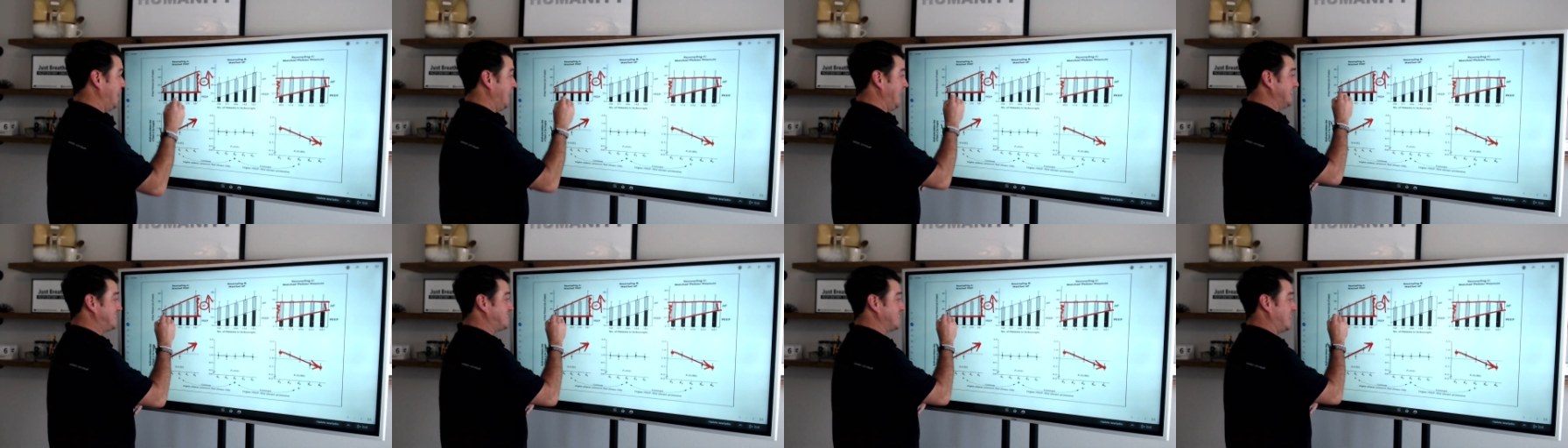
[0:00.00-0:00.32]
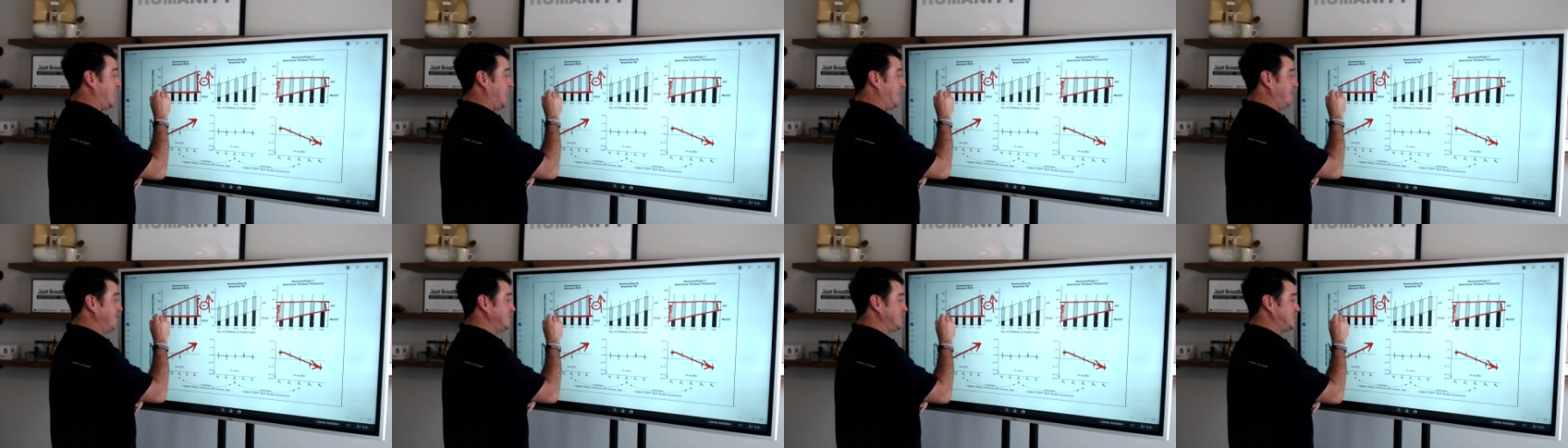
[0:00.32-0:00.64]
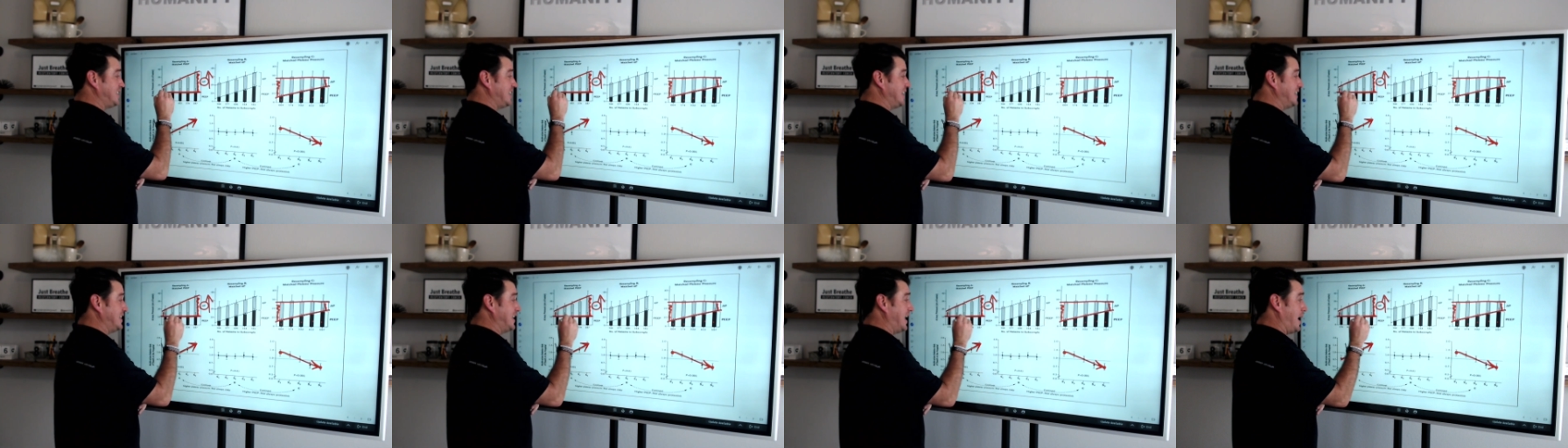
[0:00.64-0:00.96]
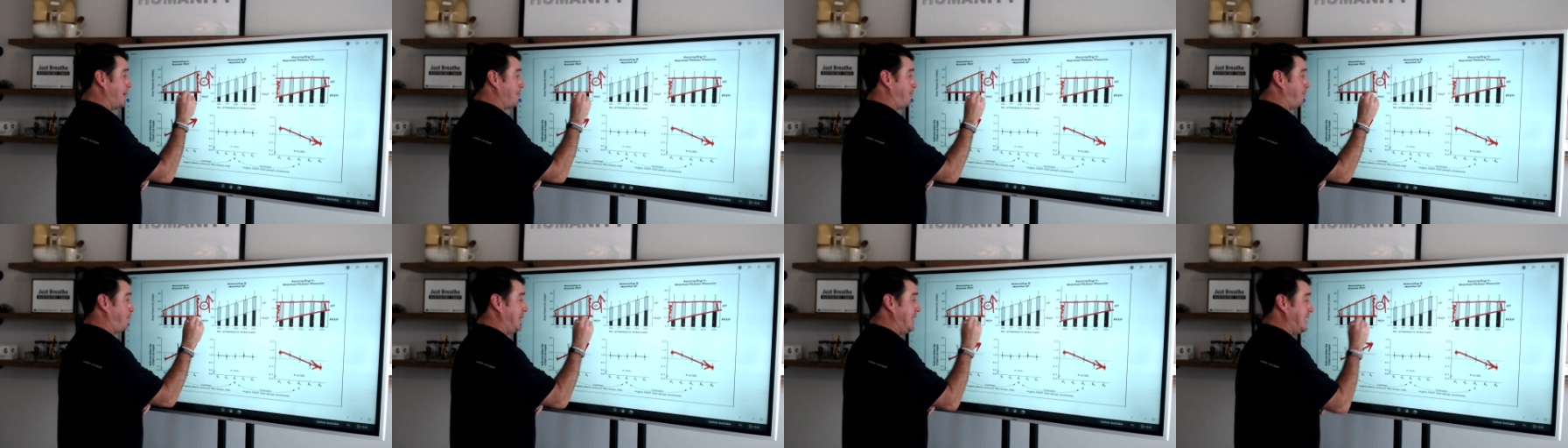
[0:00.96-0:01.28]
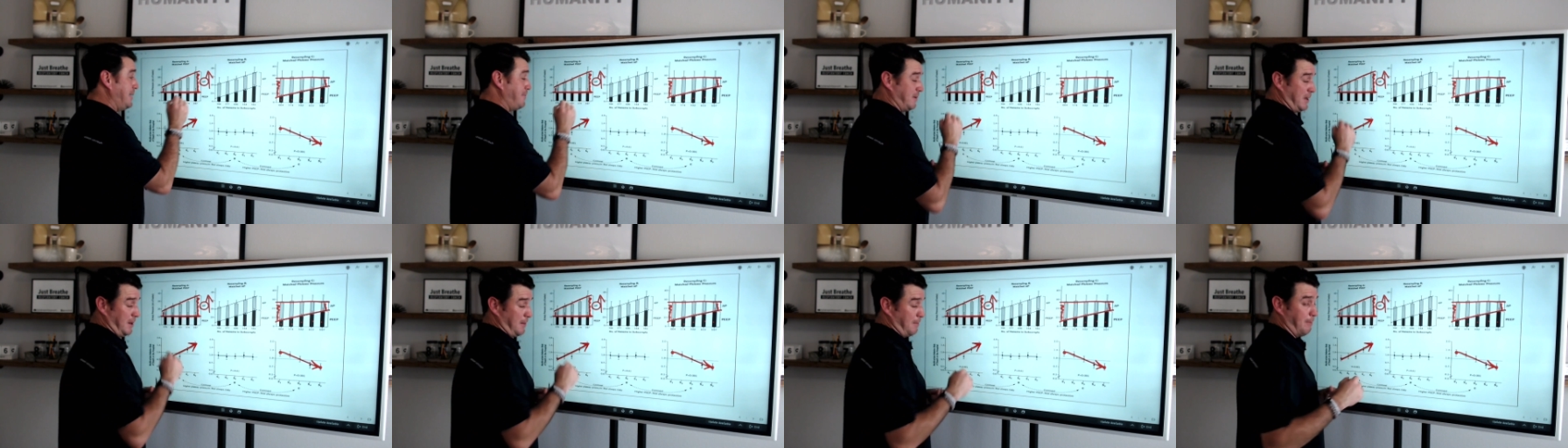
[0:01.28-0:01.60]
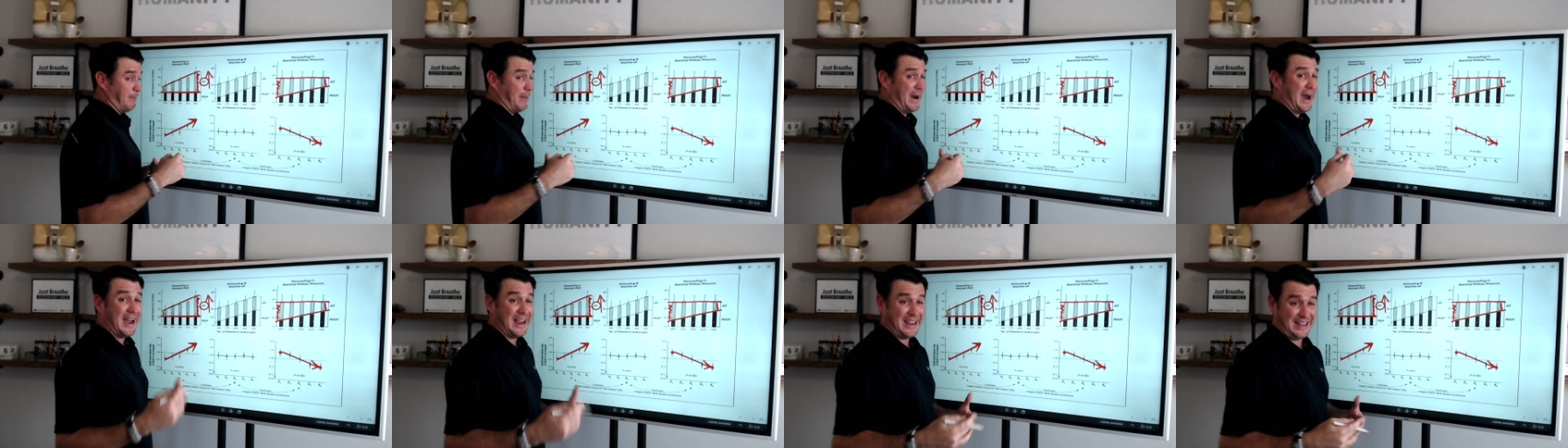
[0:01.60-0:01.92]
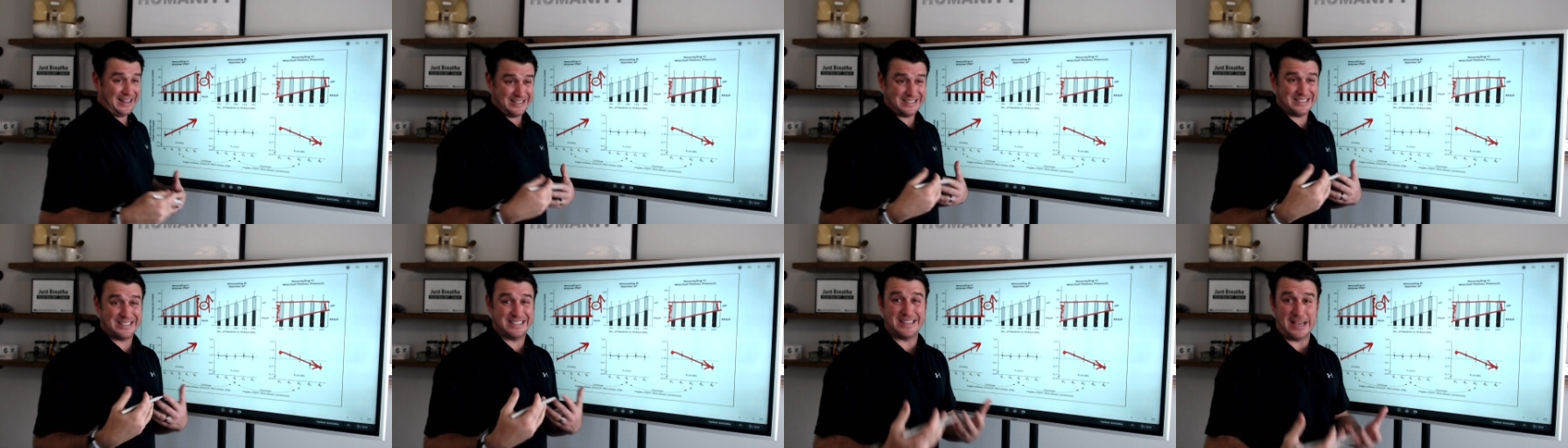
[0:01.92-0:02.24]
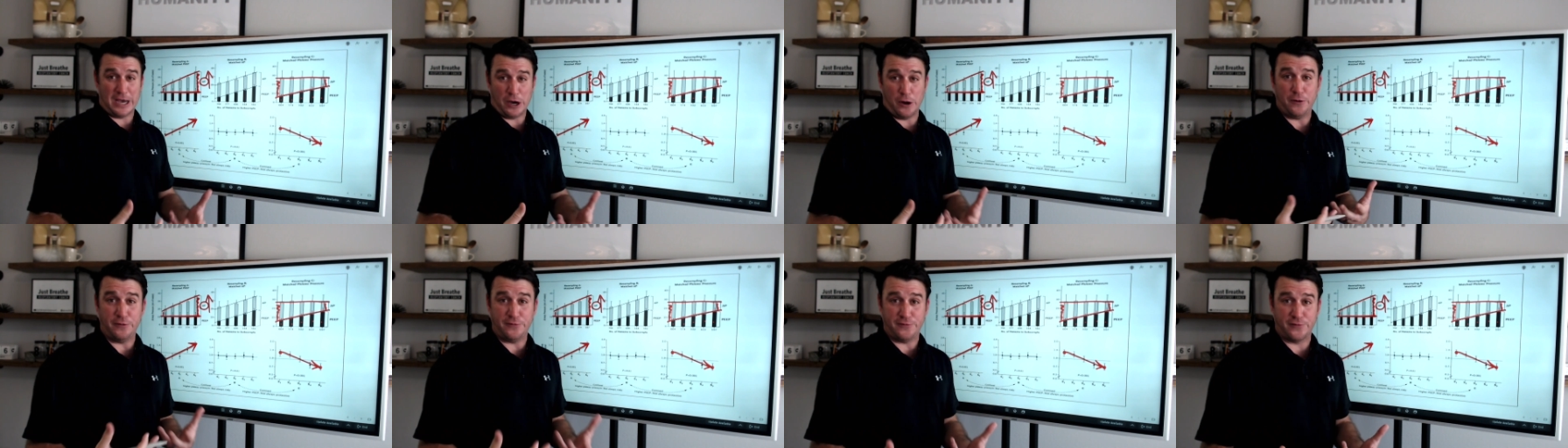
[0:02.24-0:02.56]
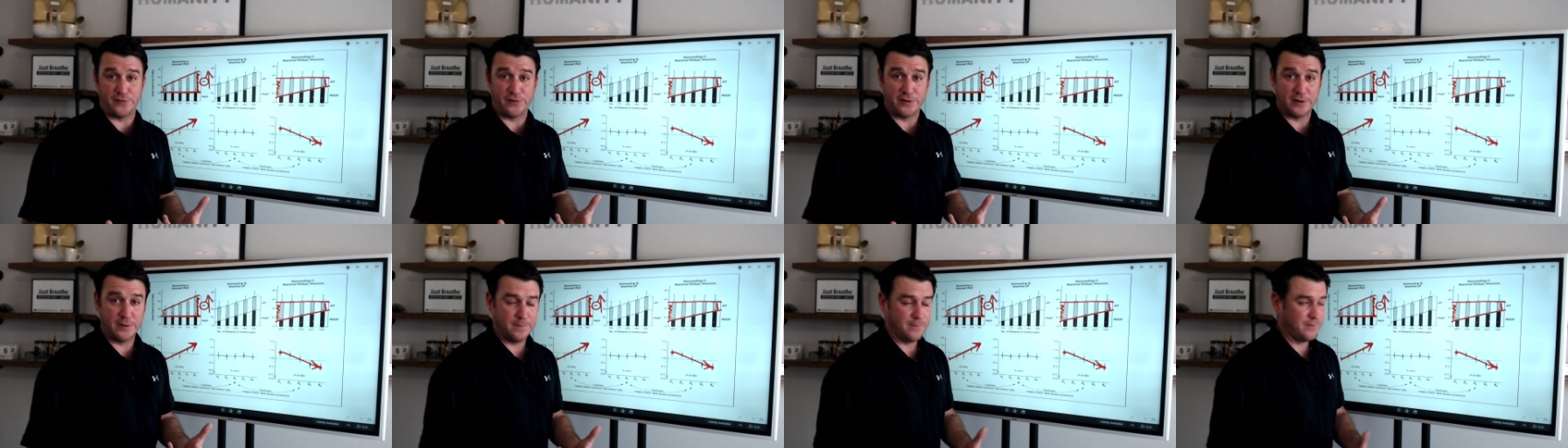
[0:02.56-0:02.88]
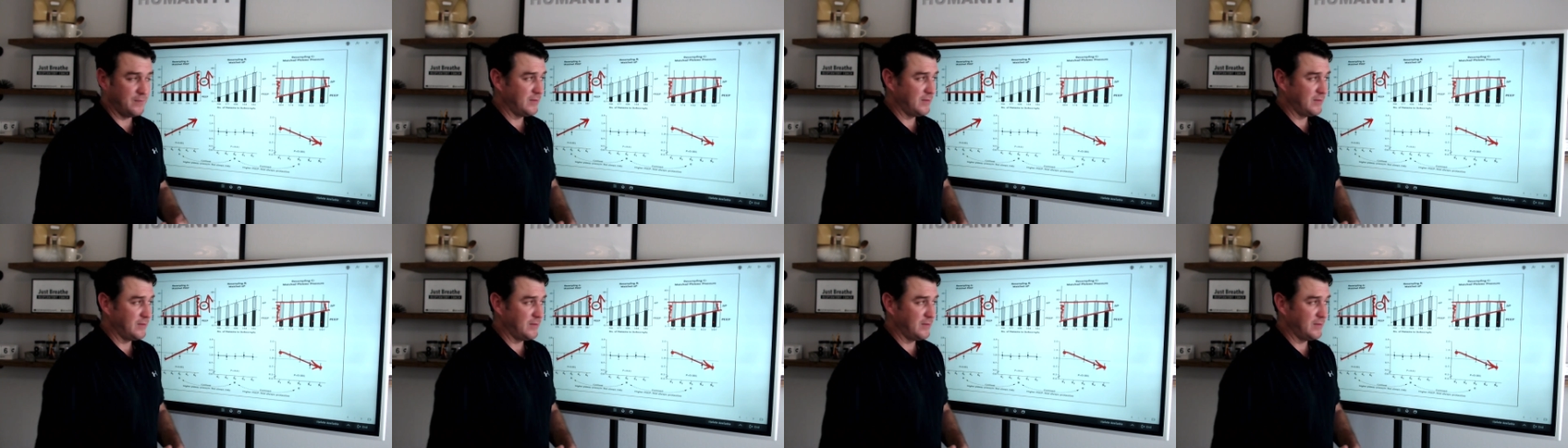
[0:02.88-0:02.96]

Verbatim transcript: it's obviously not PEEP by itself,